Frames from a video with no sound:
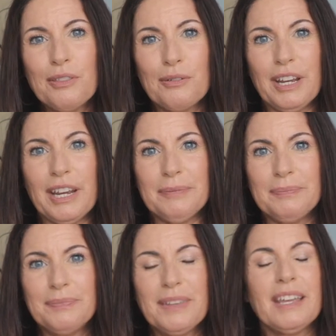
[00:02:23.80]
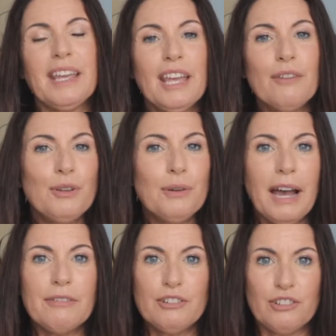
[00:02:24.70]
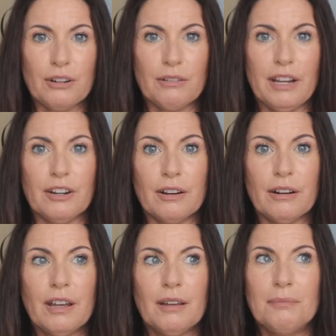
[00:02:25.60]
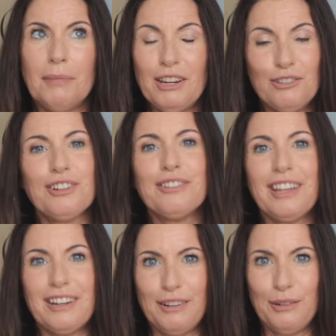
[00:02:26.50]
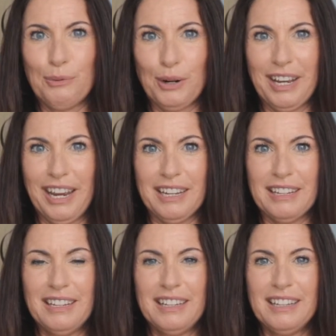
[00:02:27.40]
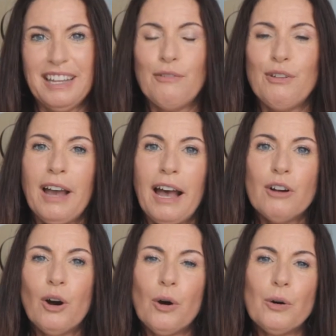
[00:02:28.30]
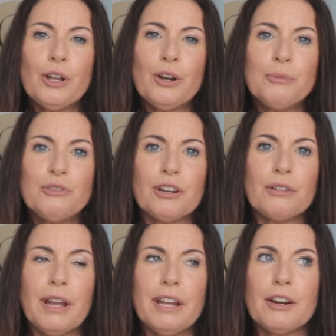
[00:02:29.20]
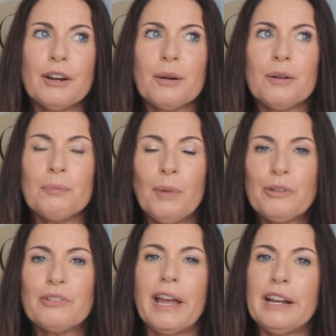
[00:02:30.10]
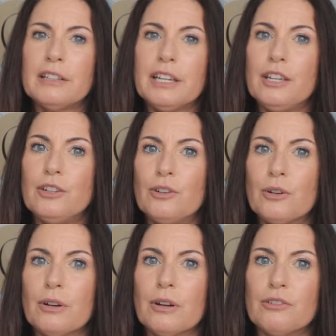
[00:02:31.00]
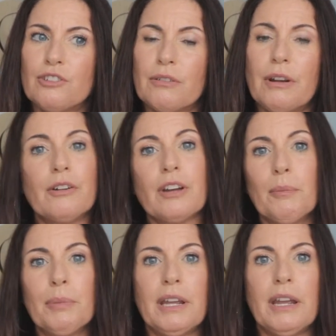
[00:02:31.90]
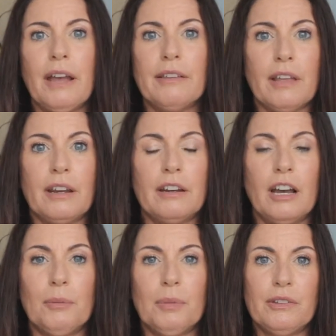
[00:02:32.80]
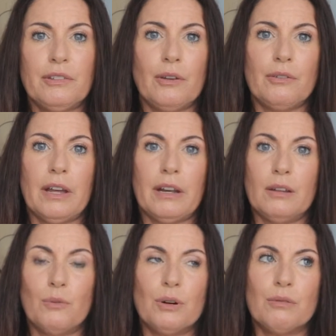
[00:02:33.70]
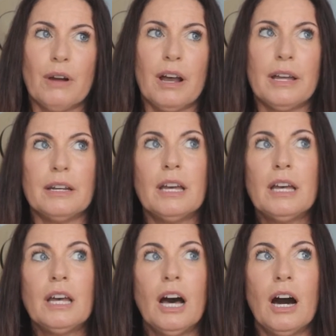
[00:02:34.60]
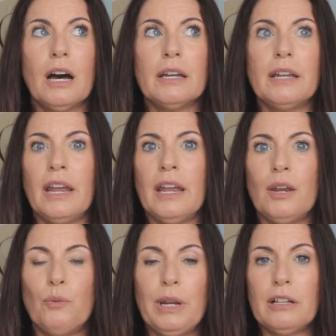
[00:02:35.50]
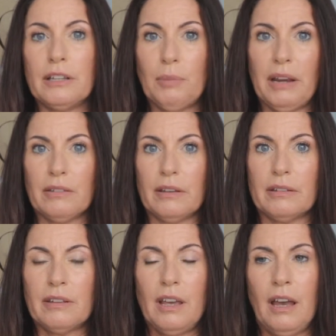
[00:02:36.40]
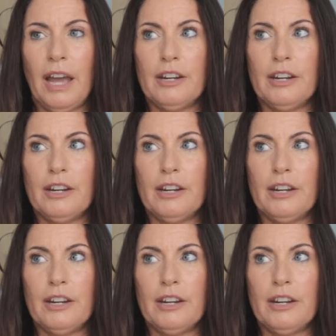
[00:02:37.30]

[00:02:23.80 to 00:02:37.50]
3, if you have a generator, make sure that it is working. If you have a whole home generator, most likely your generator company has set it up so that it will run on a weekly basis. I